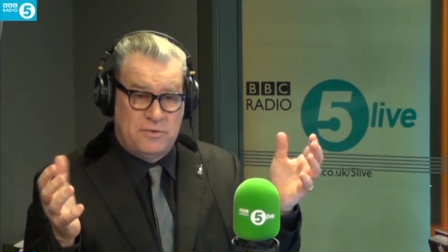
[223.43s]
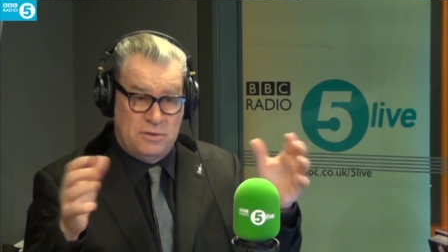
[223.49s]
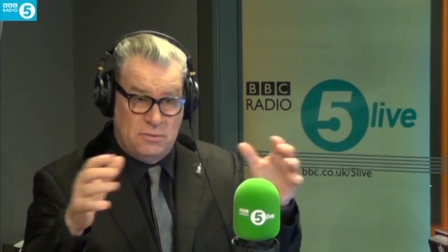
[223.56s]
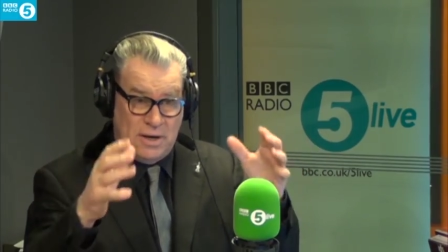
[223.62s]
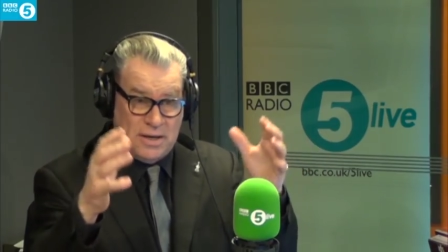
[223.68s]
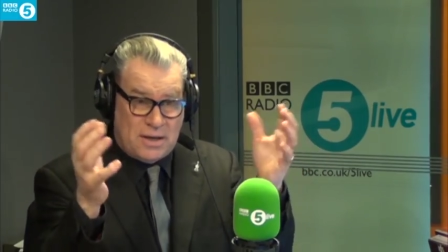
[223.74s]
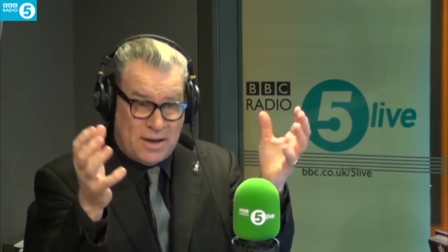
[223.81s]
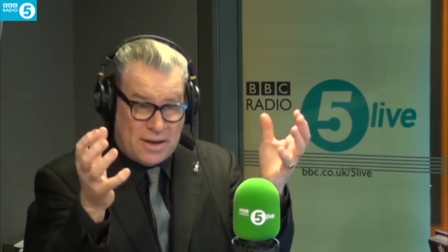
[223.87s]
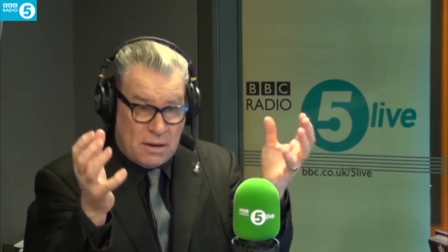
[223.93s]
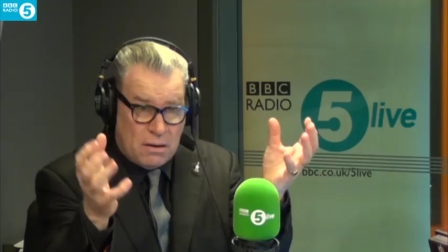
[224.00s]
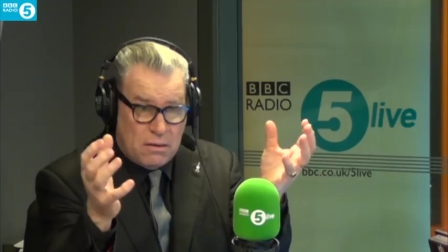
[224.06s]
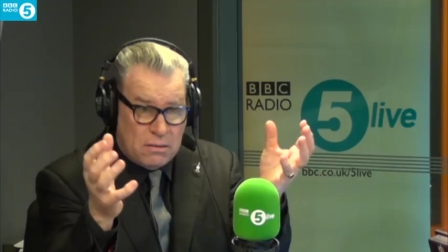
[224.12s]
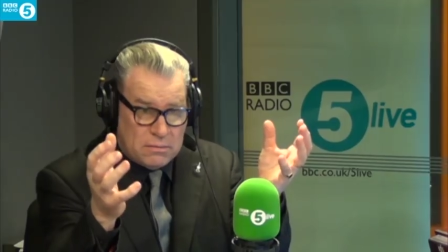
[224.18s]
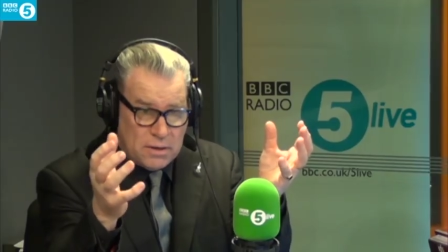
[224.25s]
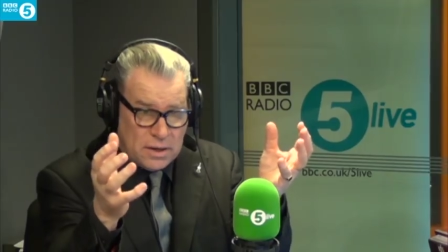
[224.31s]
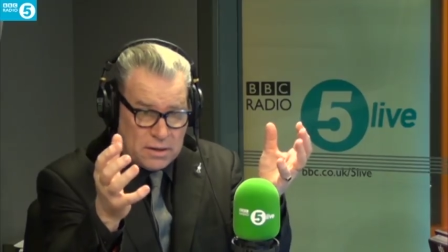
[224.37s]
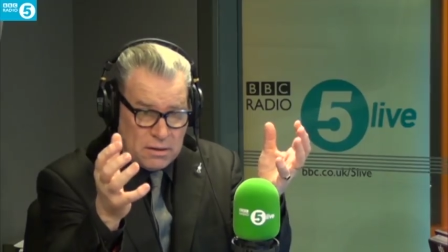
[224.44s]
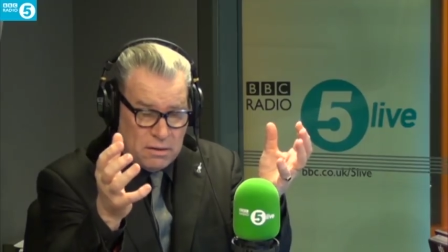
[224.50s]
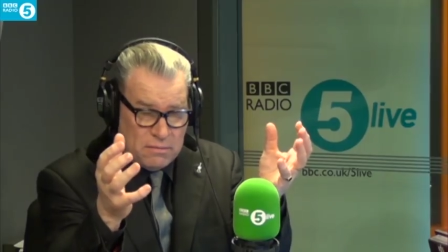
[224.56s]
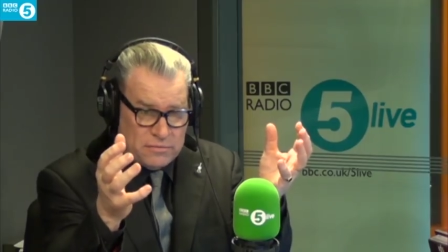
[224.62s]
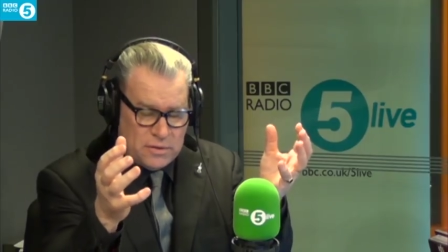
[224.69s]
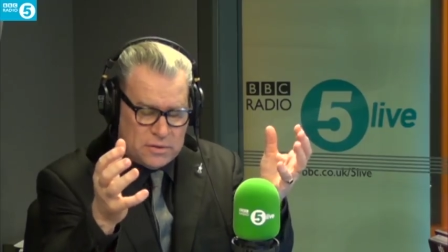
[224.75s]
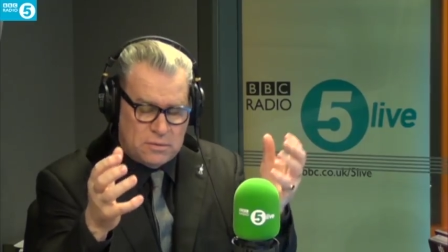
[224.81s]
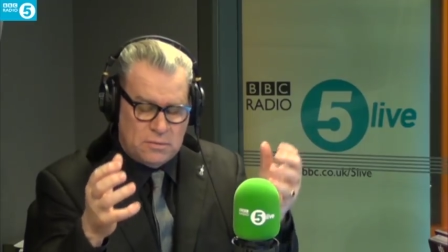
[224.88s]
You know, I, I, can't, I
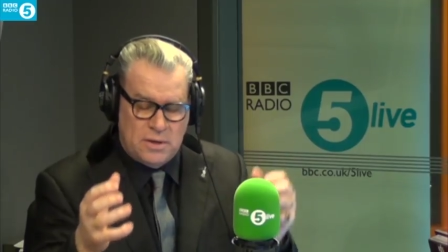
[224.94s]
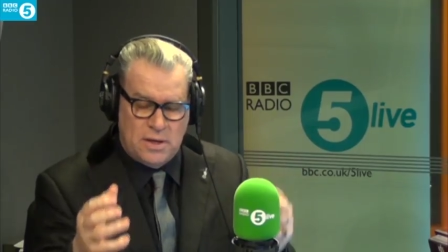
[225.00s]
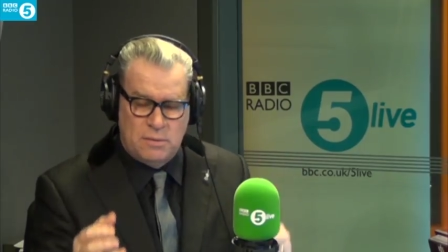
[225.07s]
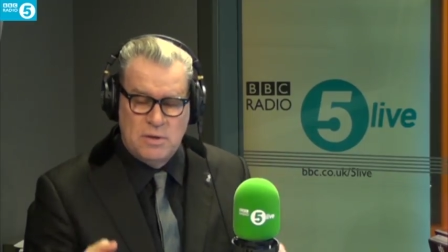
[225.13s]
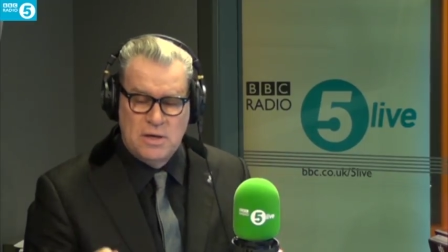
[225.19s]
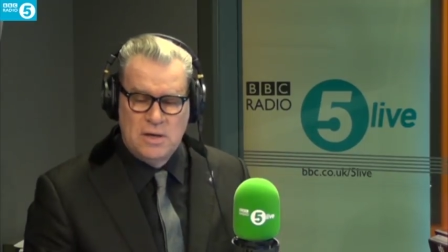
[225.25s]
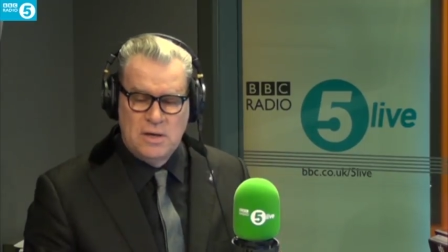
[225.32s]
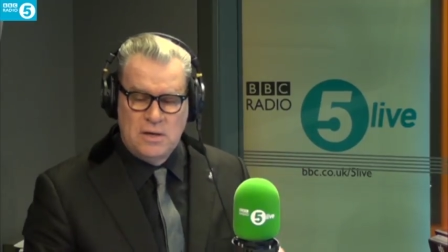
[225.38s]
can't find who I am."